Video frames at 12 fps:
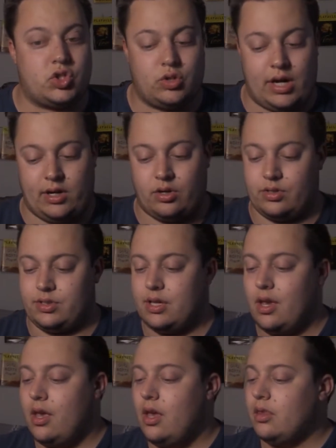Trainers.
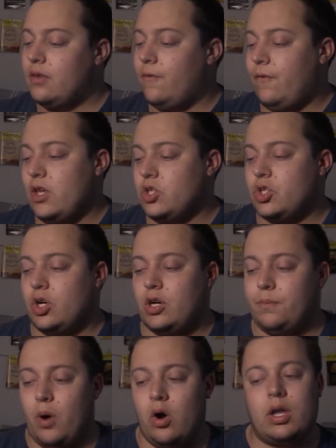The
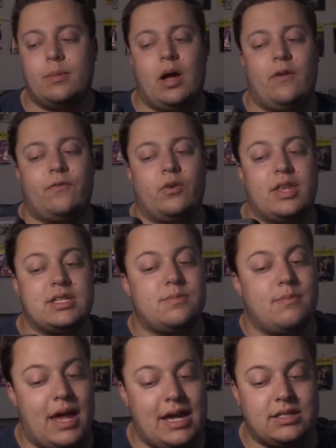featured Pokemon for this
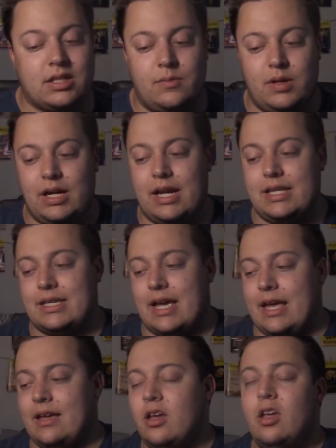May's Community
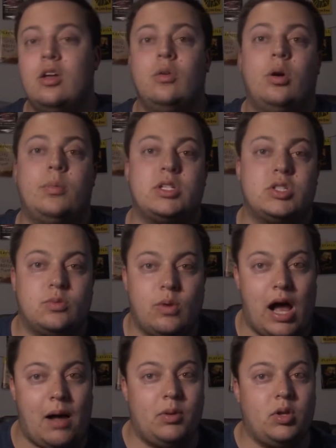Day will be
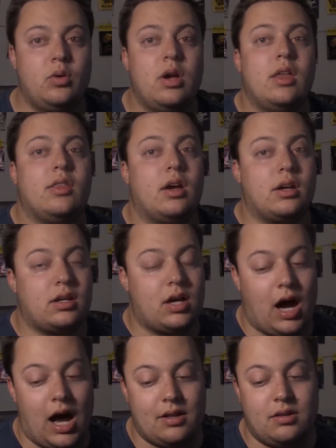Swablu, the
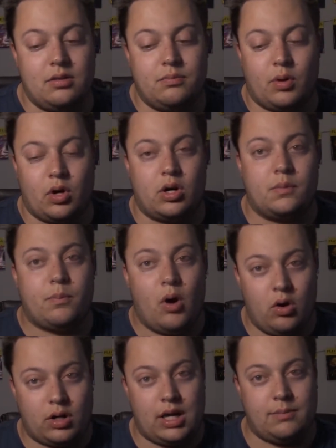Cotton Bird
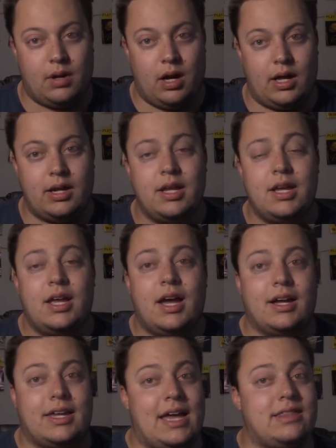Pokemon.
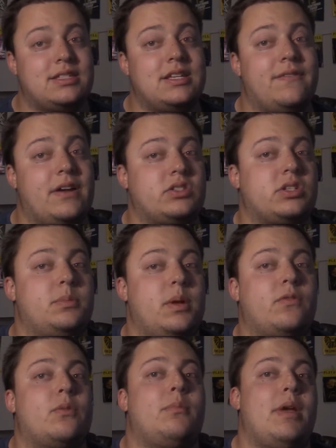Again, this event is going to
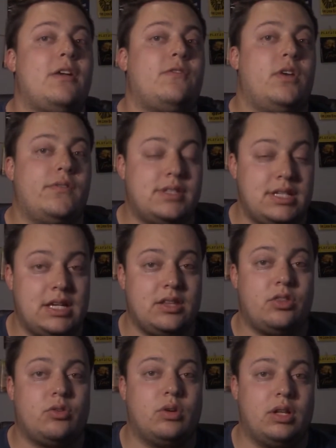be from May
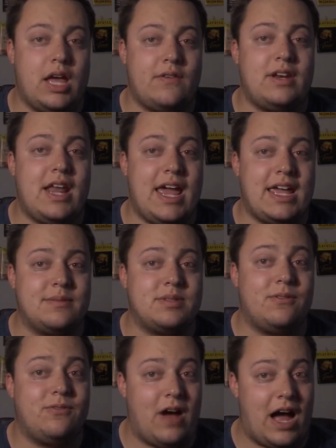15th through 11 a.m.
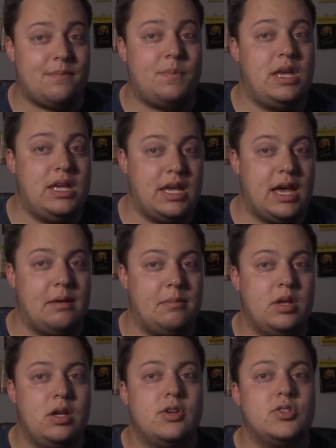to 5
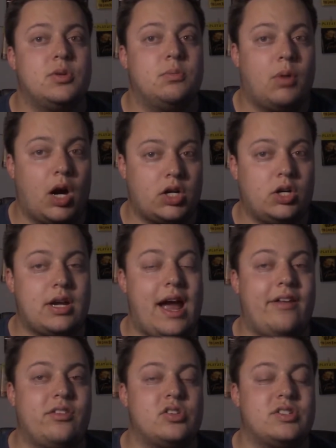p.m., so mark your
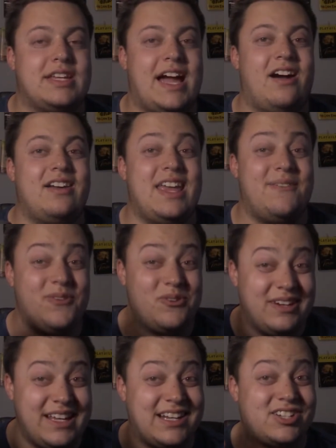calendars down if
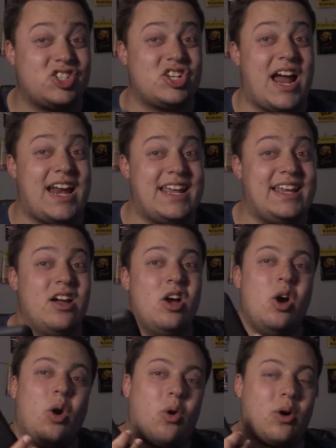you need a shiny
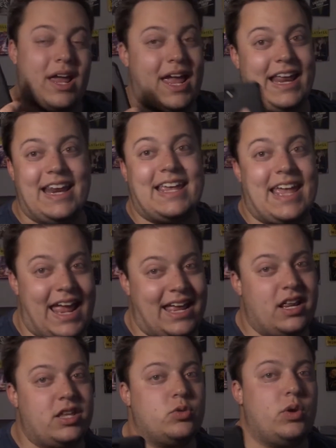or any
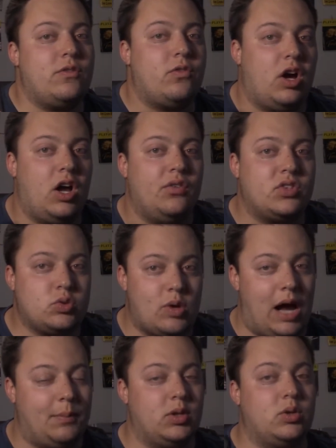candidate to evolve
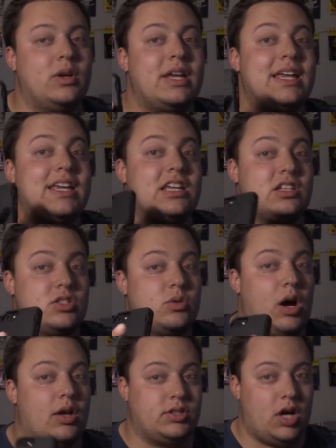Swablu
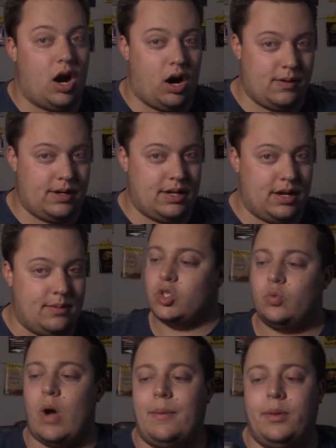into Altaria.
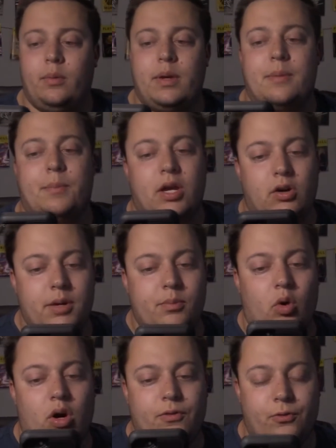Swablu will be
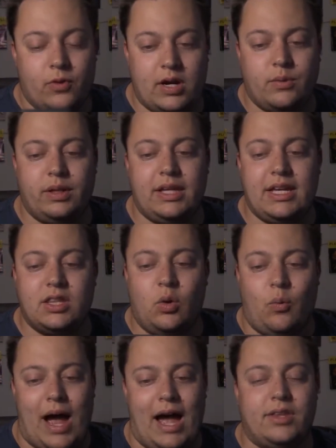appearing more frequently in
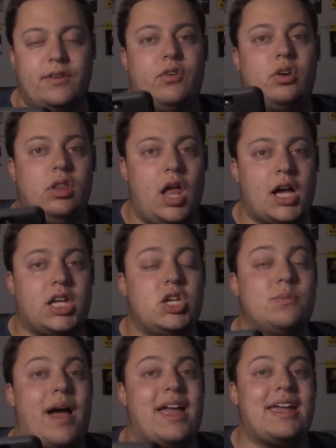the wild. If you're lucky,
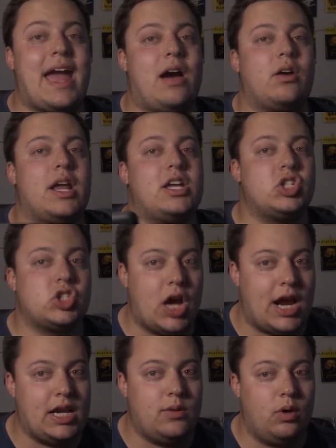you might encounter a
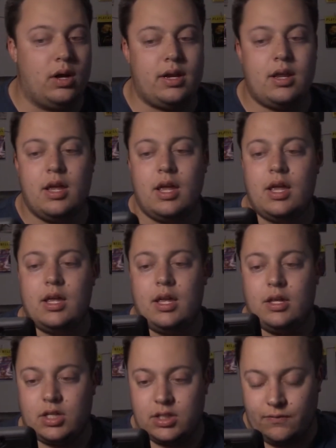shiny one.
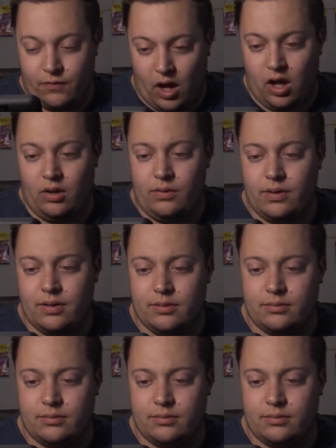Evolve...